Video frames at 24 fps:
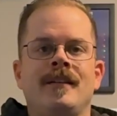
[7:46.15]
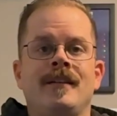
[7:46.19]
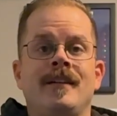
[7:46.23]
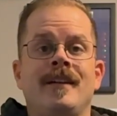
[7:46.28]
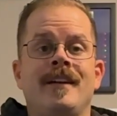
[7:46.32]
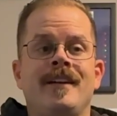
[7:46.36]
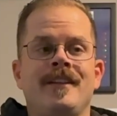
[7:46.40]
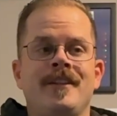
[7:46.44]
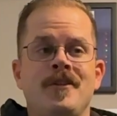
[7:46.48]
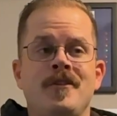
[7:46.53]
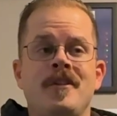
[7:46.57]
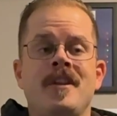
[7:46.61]

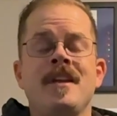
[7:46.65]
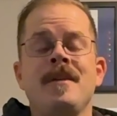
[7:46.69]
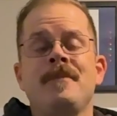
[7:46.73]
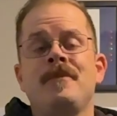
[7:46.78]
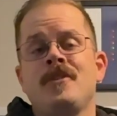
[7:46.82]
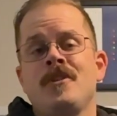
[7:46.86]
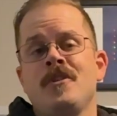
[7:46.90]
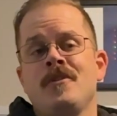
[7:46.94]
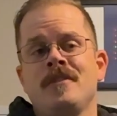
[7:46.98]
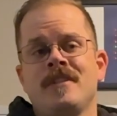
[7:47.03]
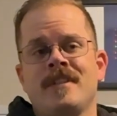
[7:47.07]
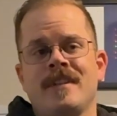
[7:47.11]
you keep
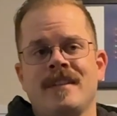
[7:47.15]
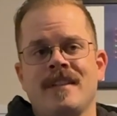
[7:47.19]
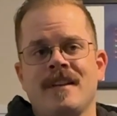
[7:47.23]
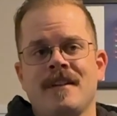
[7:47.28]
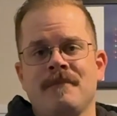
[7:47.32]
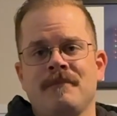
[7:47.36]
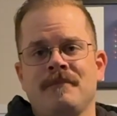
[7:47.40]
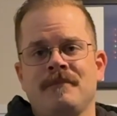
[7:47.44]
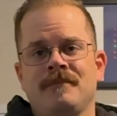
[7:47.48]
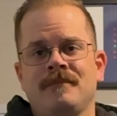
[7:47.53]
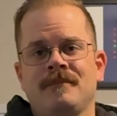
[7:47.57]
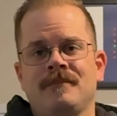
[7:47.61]
choosing them,
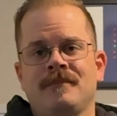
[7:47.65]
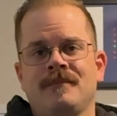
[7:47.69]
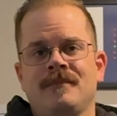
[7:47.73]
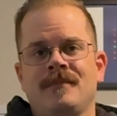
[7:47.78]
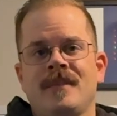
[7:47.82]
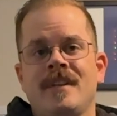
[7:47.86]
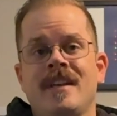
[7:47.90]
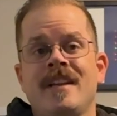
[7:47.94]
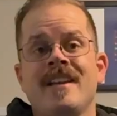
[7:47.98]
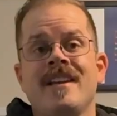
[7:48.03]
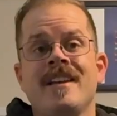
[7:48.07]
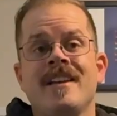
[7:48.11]

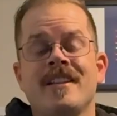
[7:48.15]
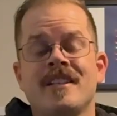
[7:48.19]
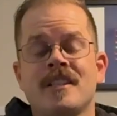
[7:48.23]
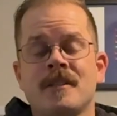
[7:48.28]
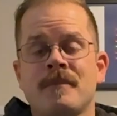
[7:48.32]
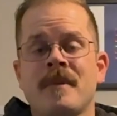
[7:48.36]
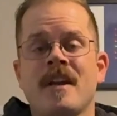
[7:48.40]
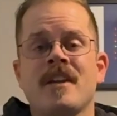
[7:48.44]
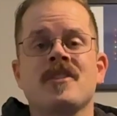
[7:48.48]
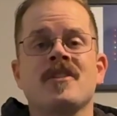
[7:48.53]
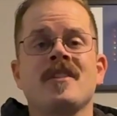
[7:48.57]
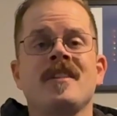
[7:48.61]

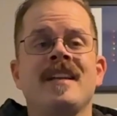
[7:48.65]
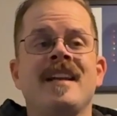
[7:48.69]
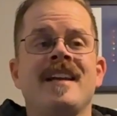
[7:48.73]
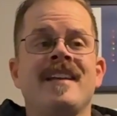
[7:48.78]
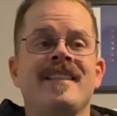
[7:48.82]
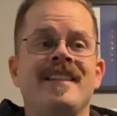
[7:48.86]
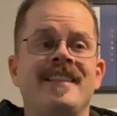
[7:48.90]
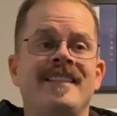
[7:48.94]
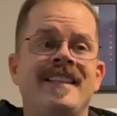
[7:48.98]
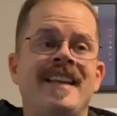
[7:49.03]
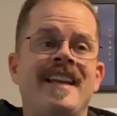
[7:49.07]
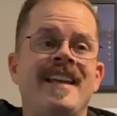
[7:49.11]
especially on the
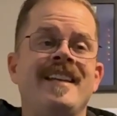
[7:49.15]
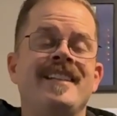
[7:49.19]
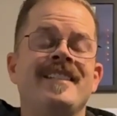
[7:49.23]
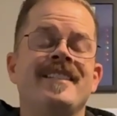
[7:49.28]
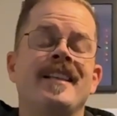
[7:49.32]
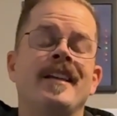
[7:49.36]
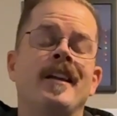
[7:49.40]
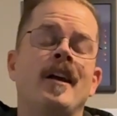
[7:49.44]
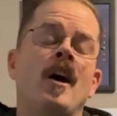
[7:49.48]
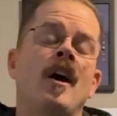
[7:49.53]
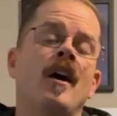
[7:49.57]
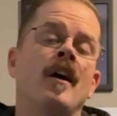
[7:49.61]
days
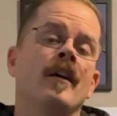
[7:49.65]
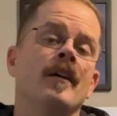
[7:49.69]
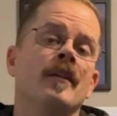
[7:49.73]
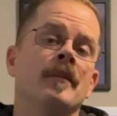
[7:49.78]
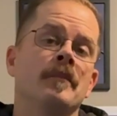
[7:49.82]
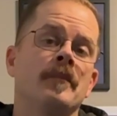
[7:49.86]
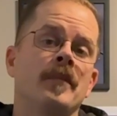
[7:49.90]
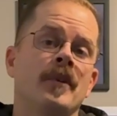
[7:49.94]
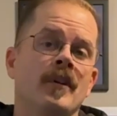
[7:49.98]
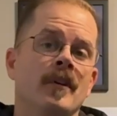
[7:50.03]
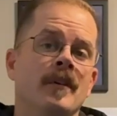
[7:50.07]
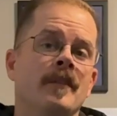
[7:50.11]
that aren't
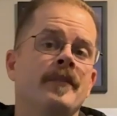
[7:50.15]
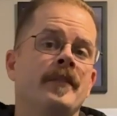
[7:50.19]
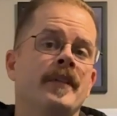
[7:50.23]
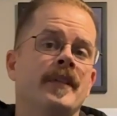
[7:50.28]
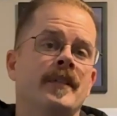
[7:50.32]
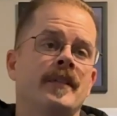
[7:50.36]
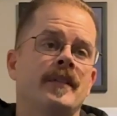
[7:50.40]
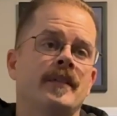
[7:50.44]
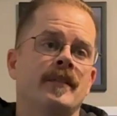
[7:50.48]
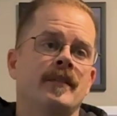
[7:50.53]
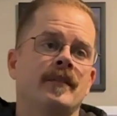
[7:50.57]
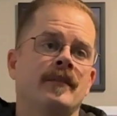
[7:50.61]
perfect.